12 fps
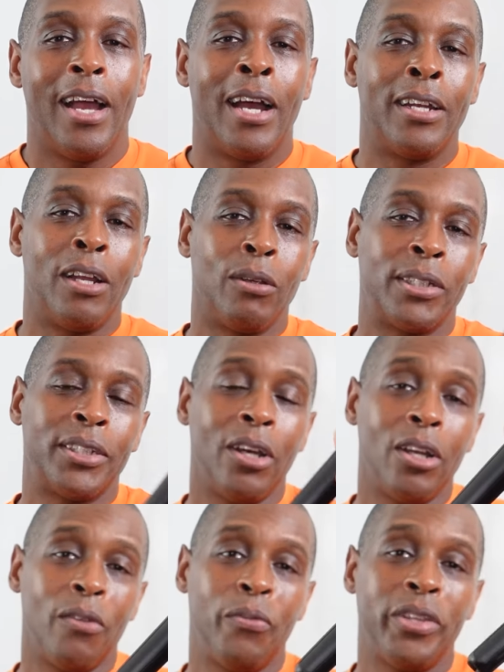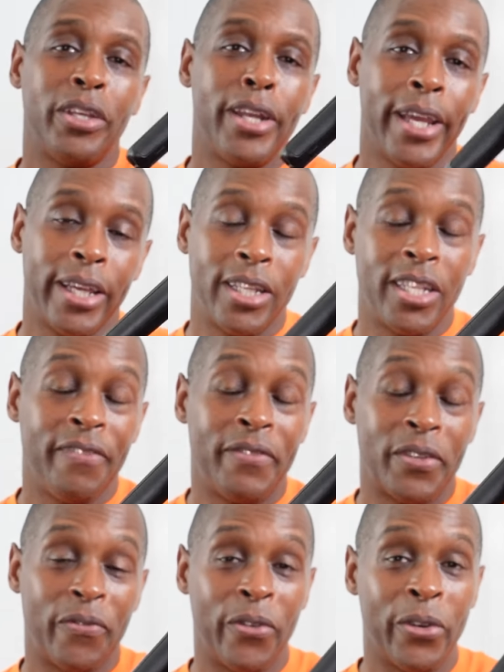and I'll start off with the
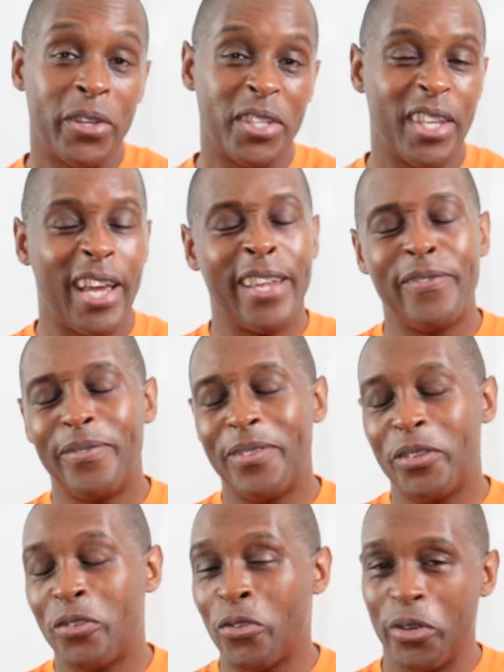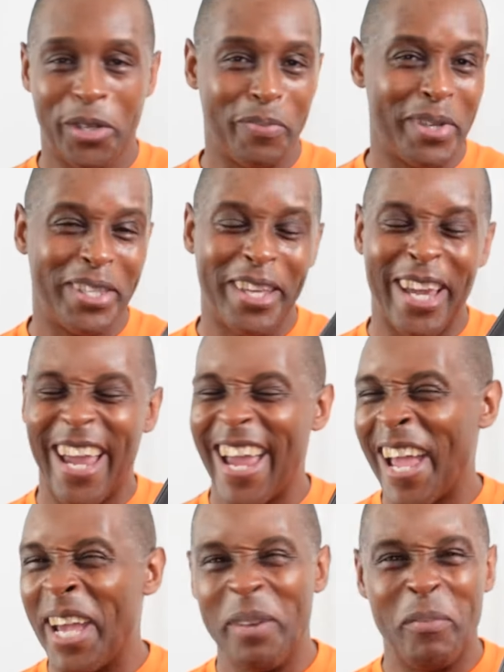negatives first and trust me there
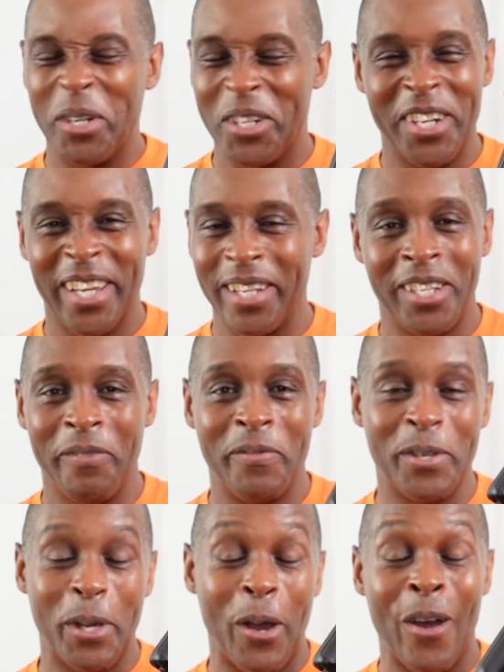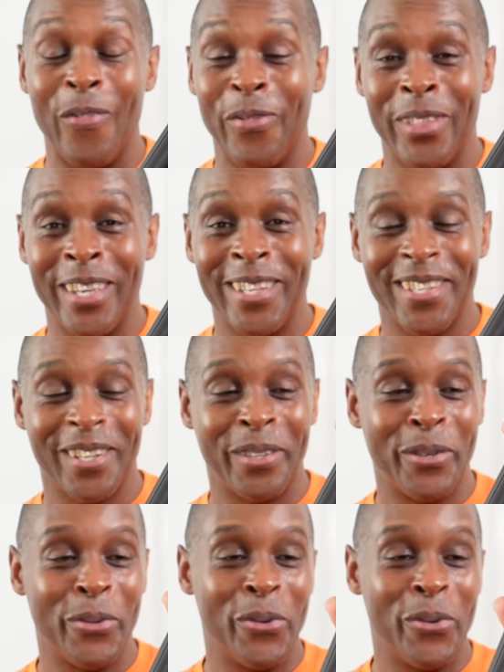ain't much negatives on this at